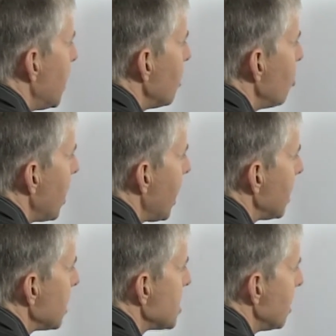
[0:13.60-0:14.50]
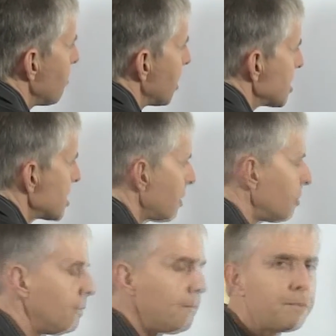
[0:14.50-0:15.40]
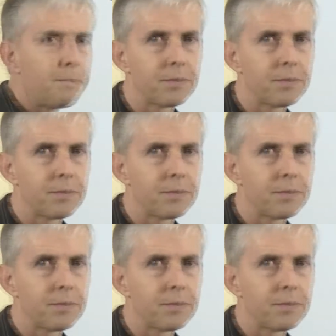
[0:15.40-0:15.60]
We're adding 10 plus 7.